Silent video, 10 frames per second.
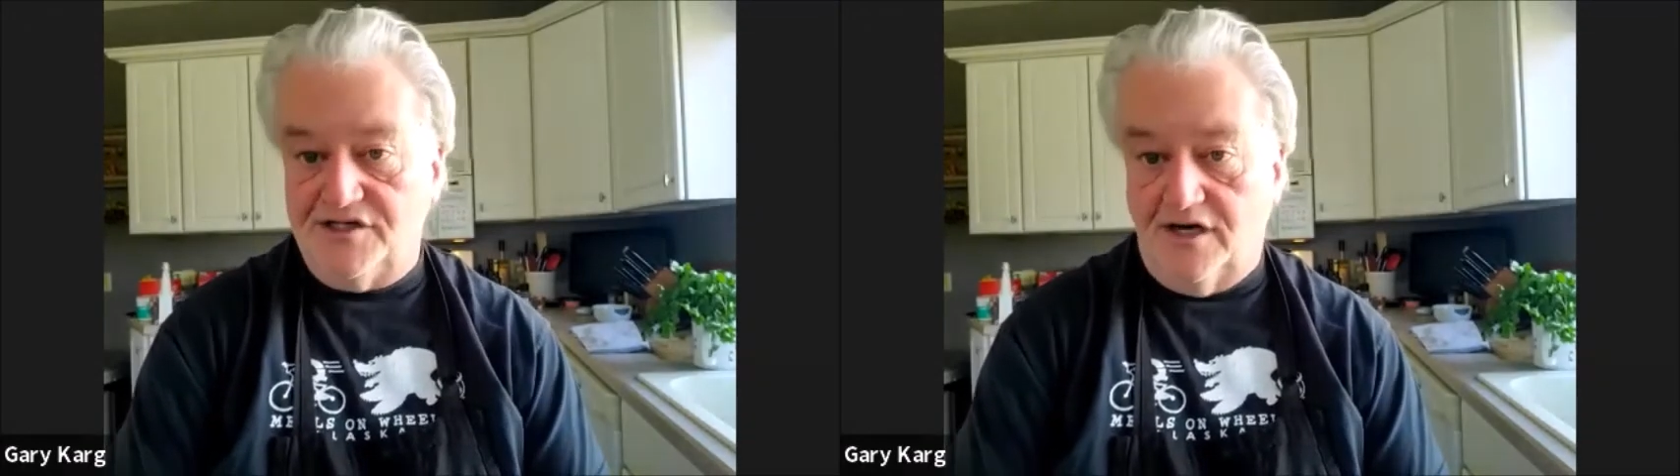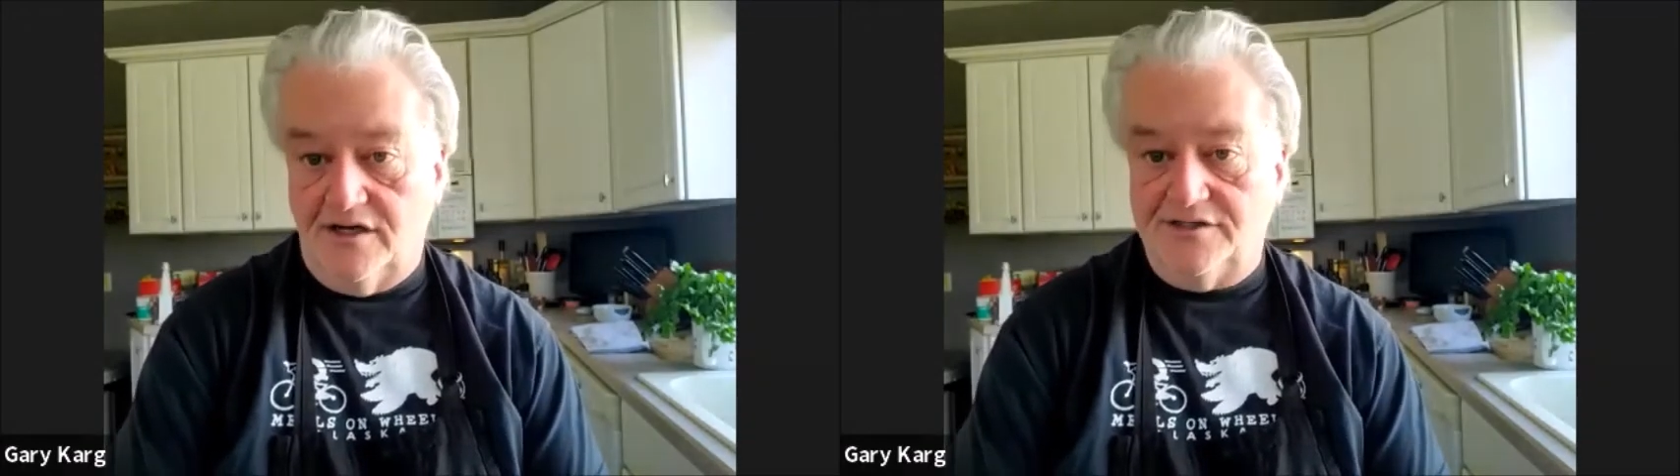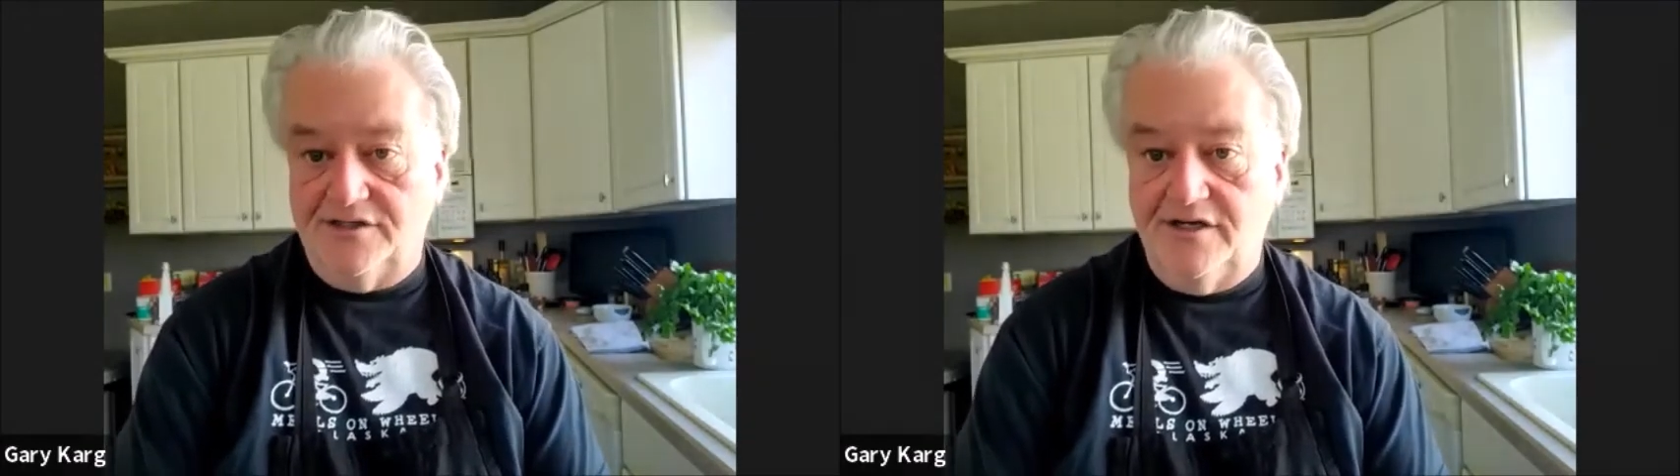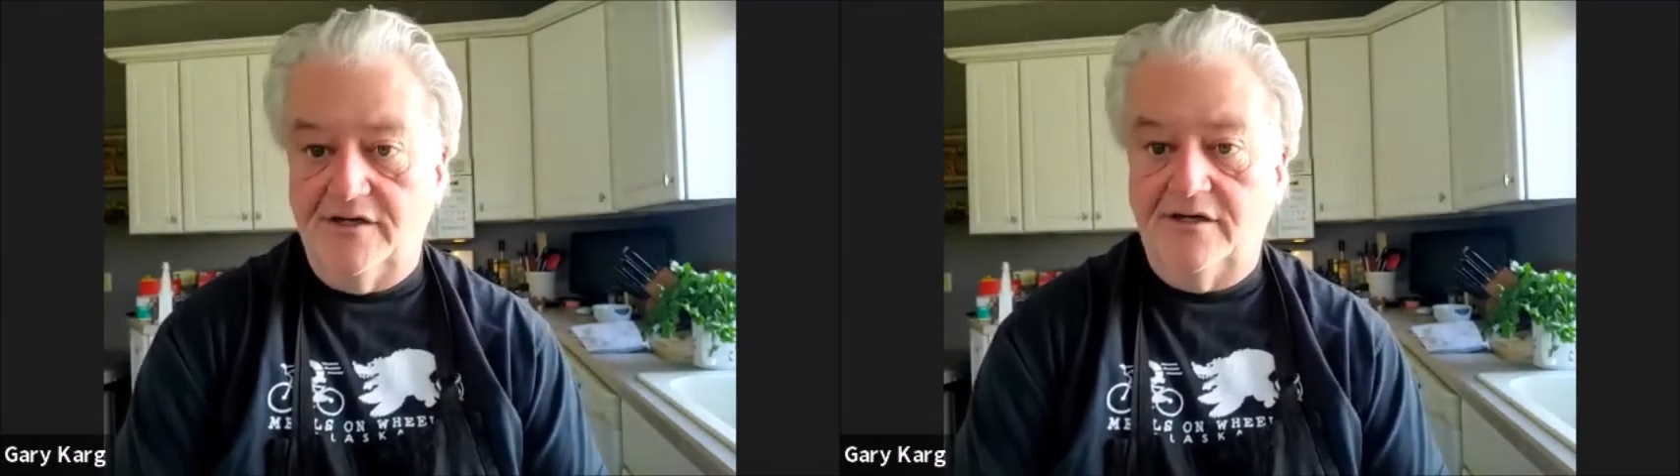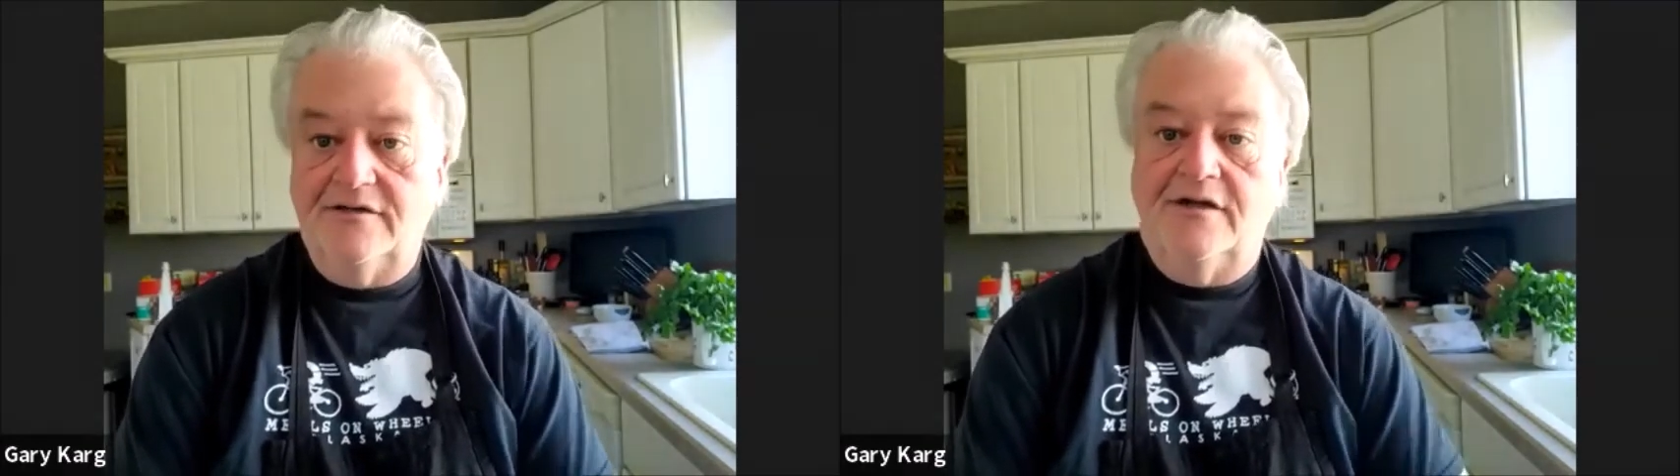start to
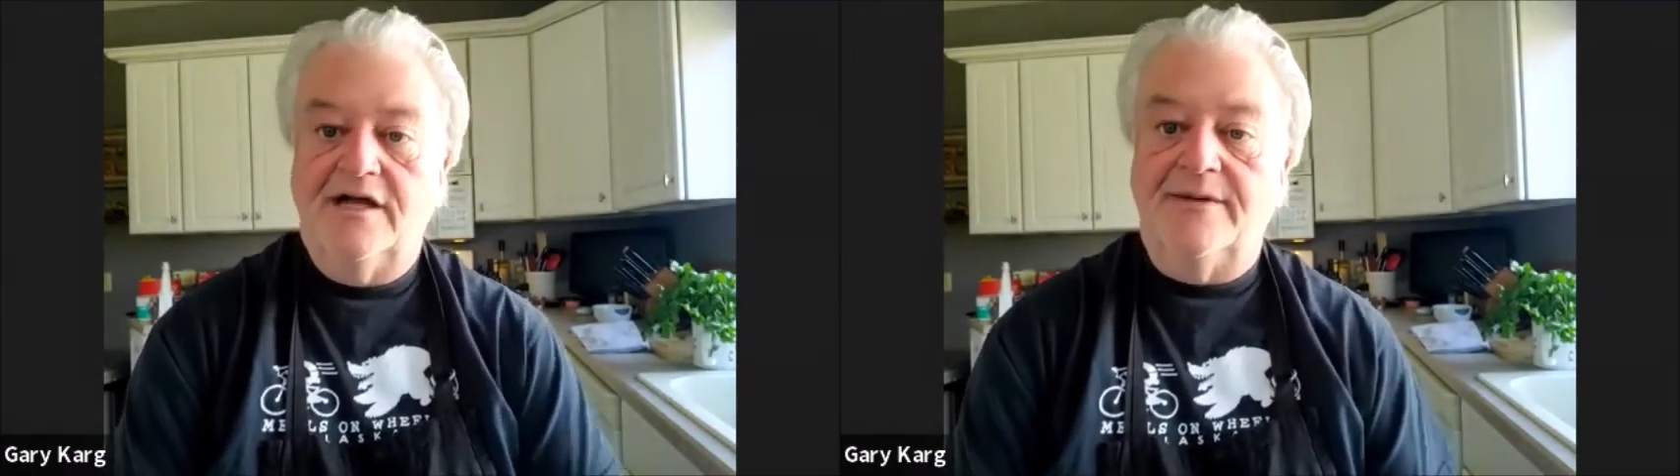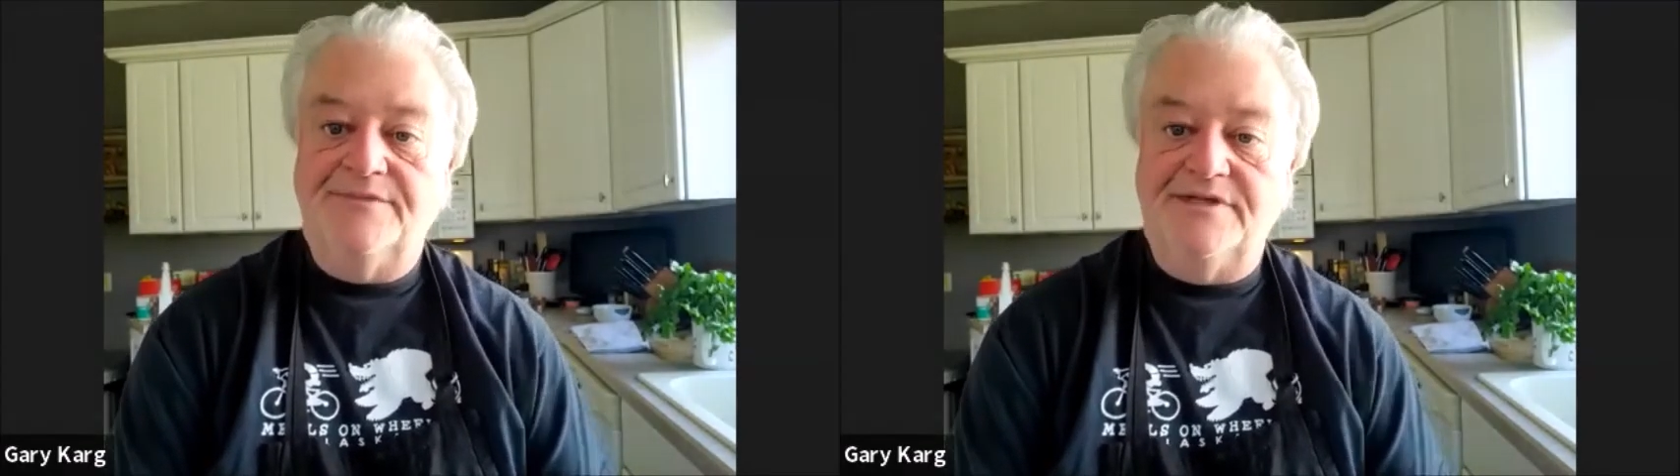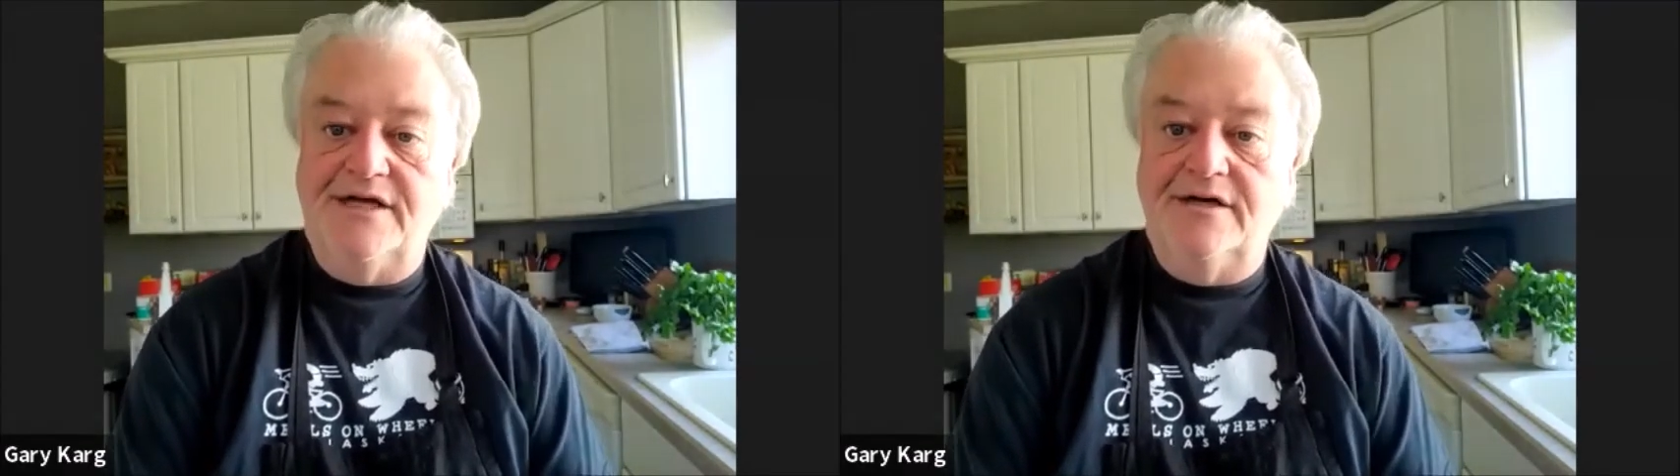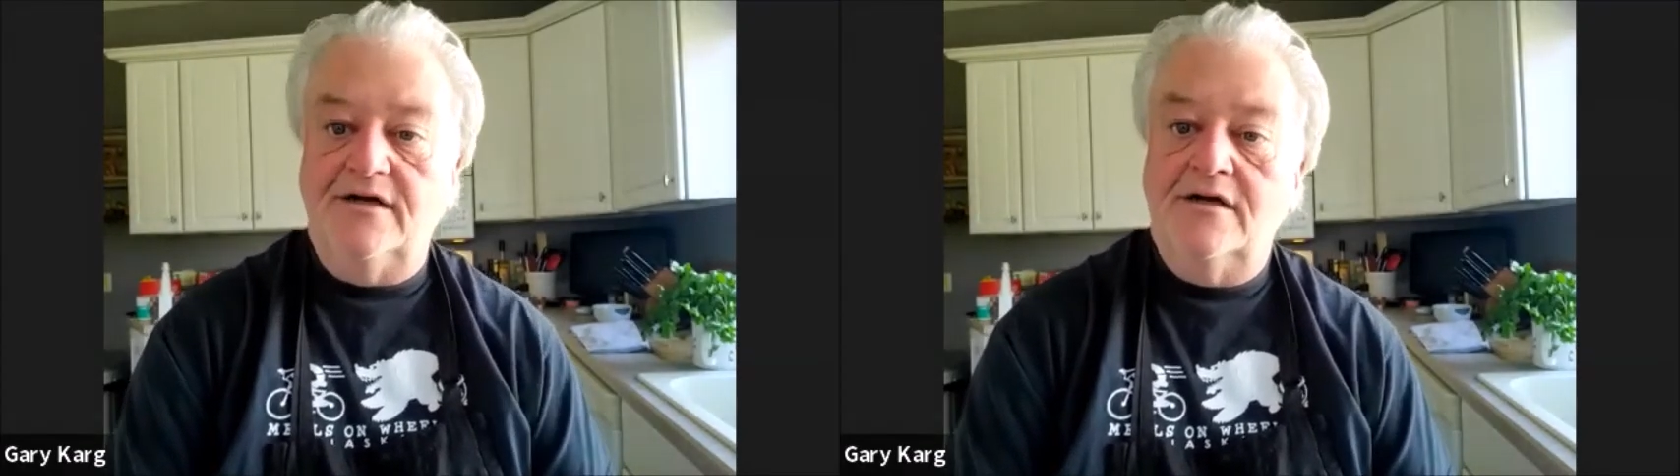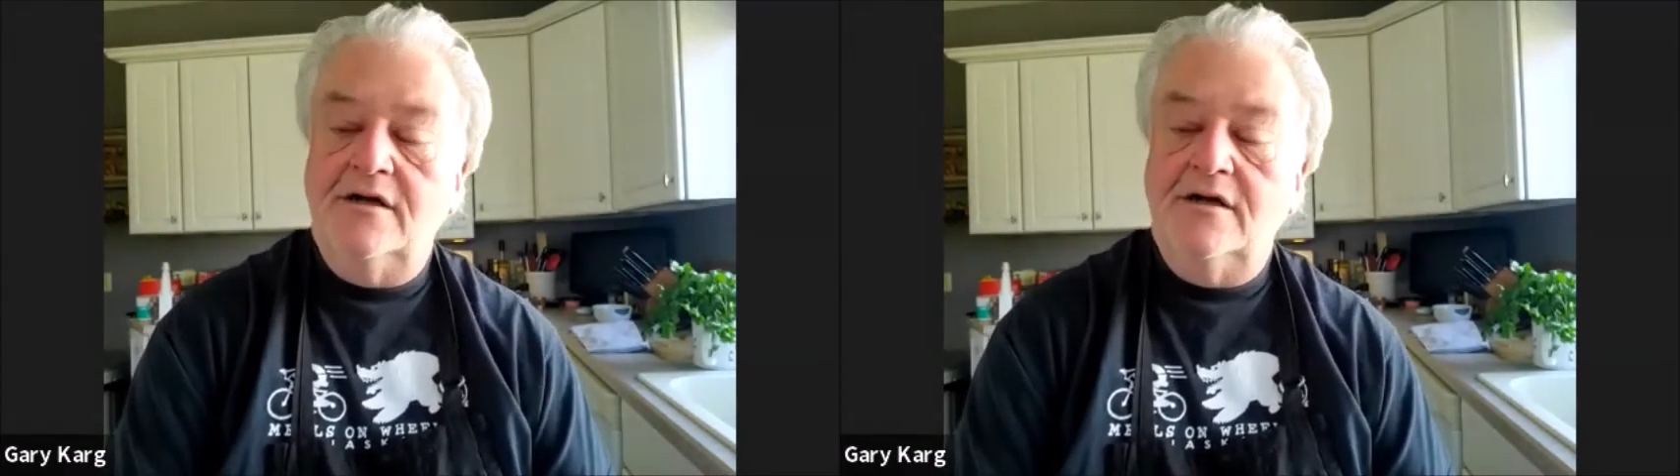your dinner